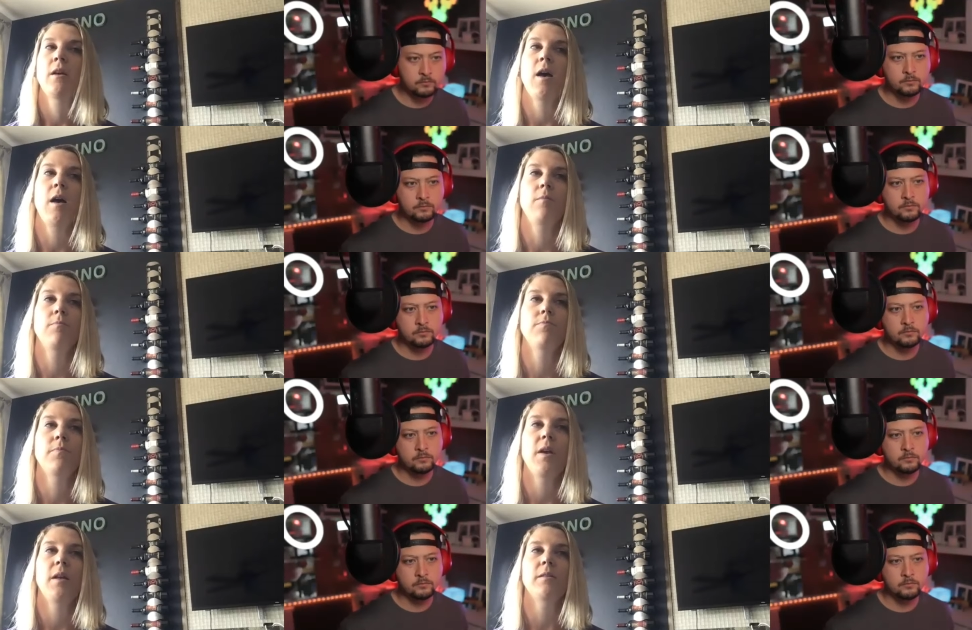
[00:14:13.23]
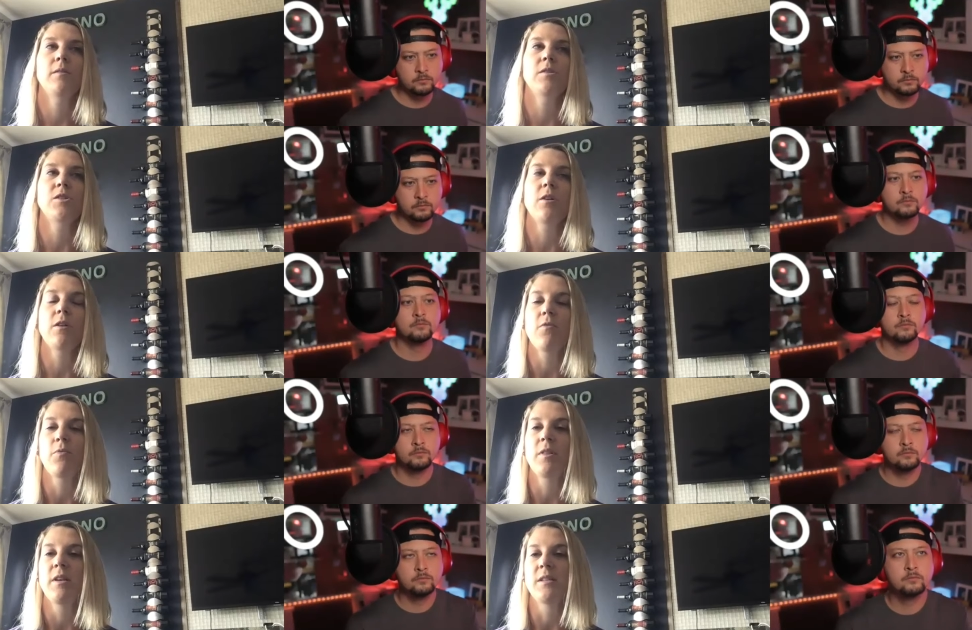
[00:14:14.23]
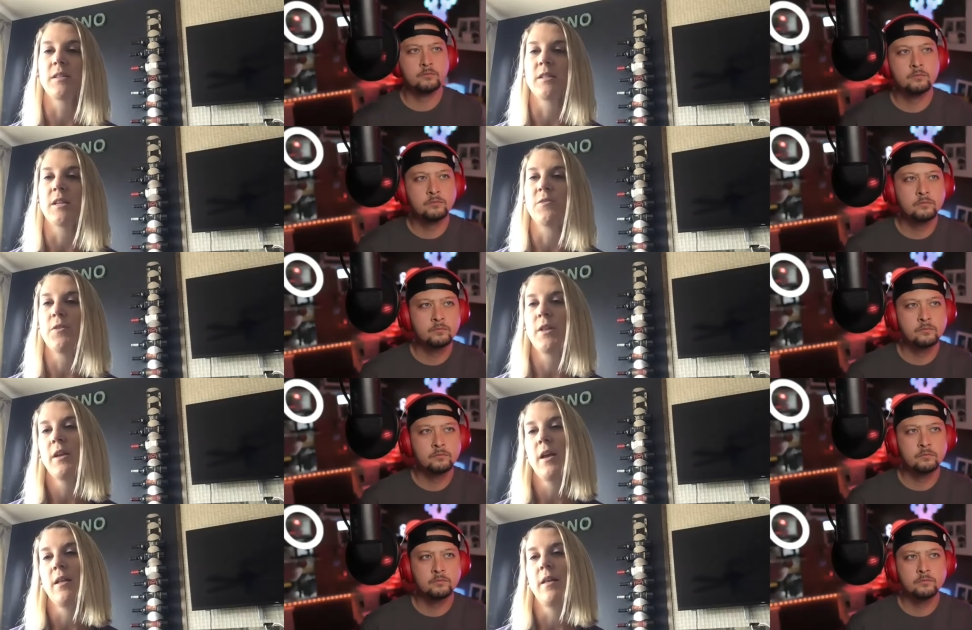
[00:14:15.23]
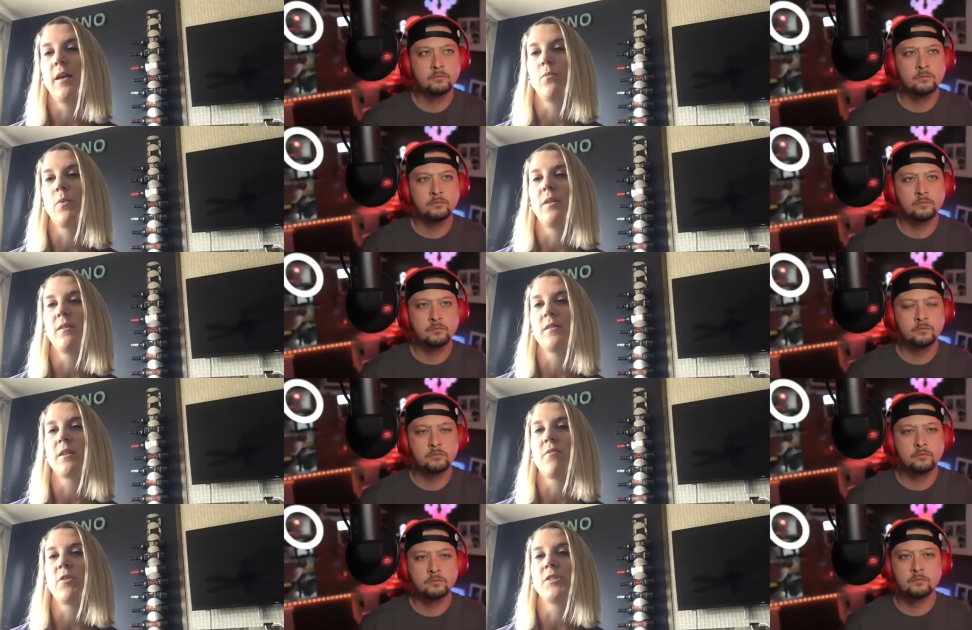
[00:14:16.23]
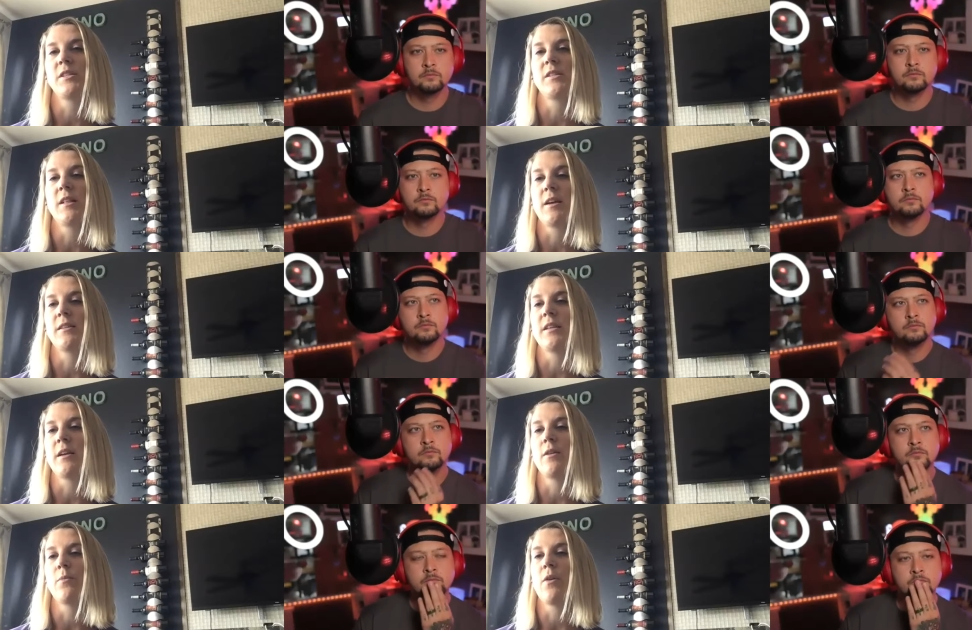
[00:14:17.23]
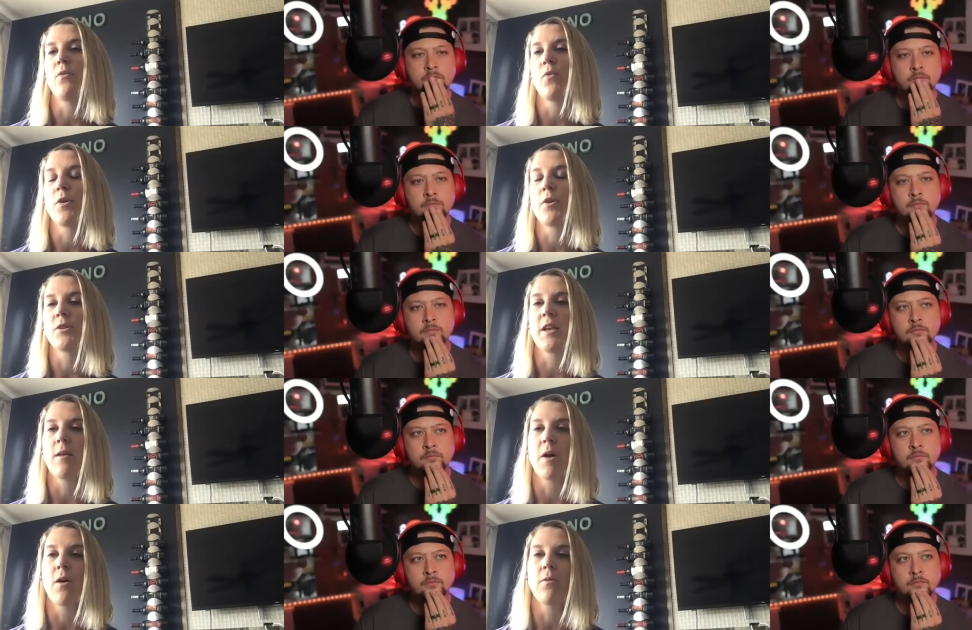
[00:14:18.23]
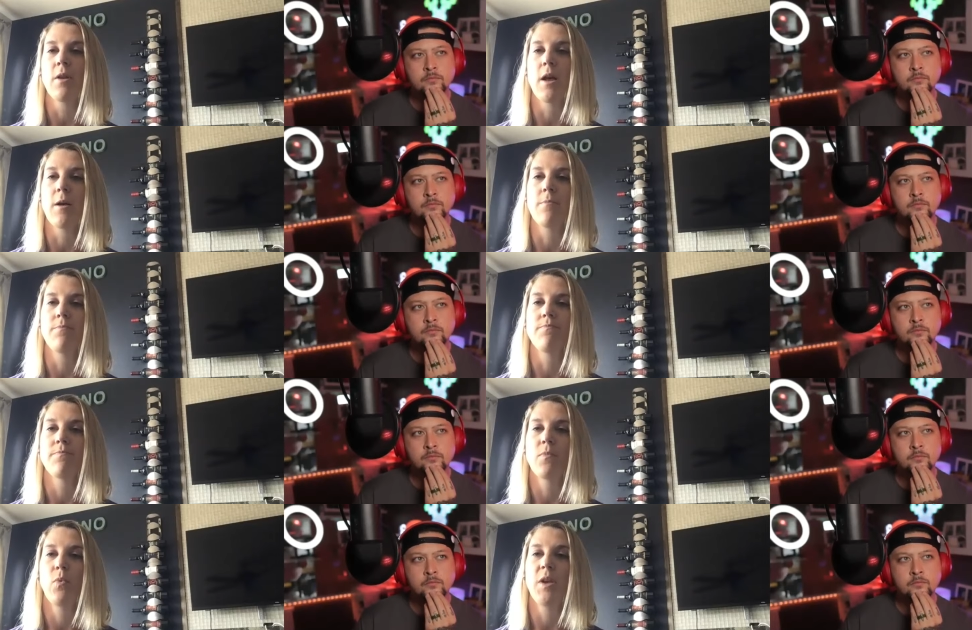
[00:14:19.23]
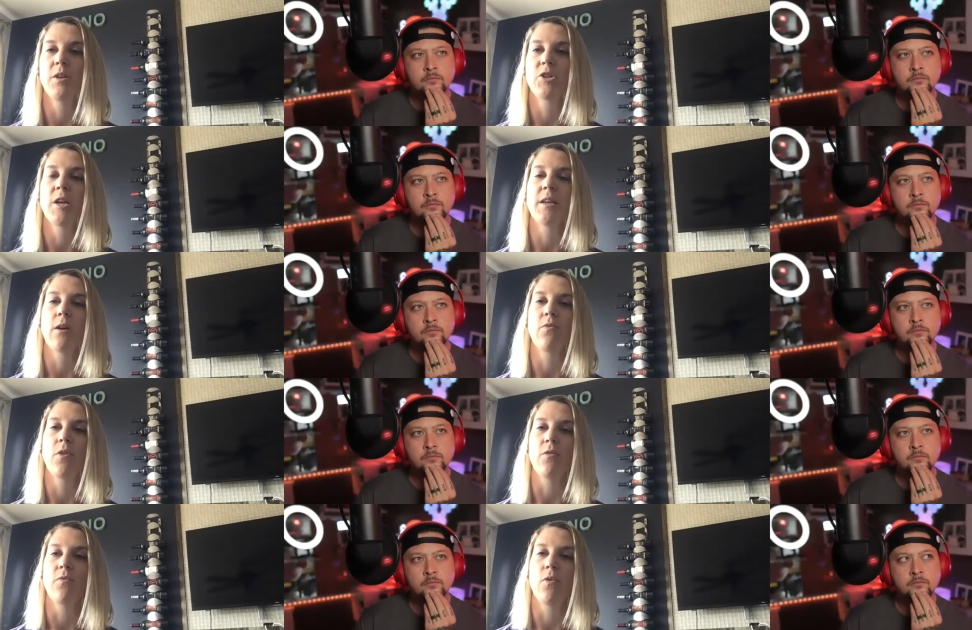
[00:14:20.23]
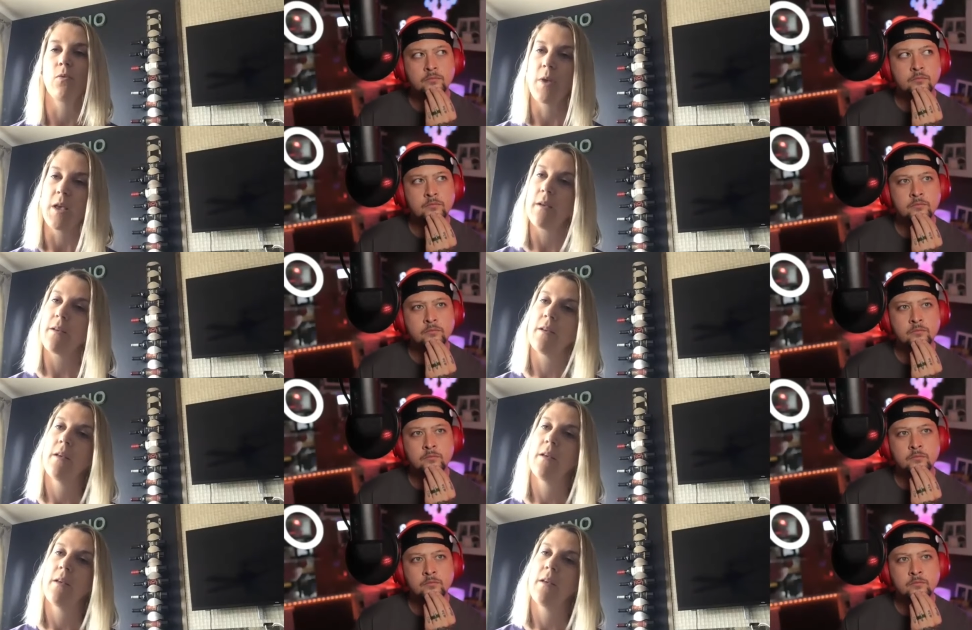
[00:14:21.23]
Speaker 1: um, it started off really successfully, and then when Governor Sisolak's second round of orders came out, um, we shut down for a full week.